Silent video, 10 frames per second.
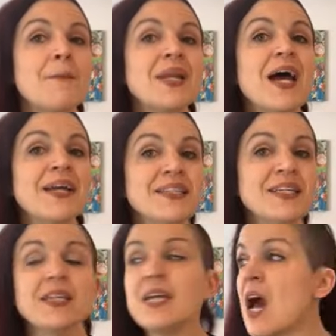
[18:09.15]
But
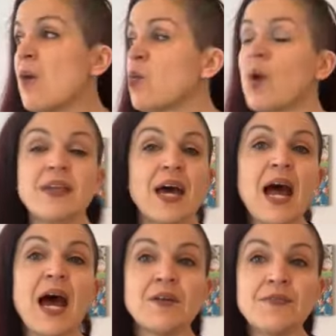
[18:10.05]
ideally, I would want that
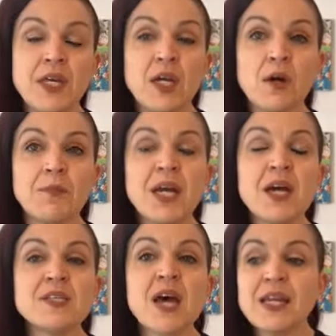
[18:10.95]
out of here
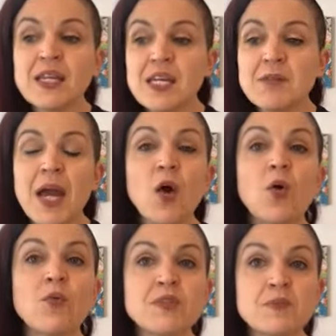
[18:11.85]
because I need my
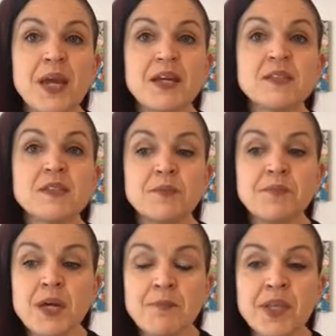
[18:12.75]
home space to
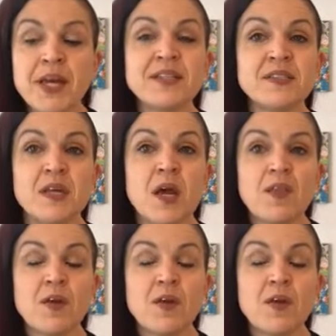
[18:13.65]
be a place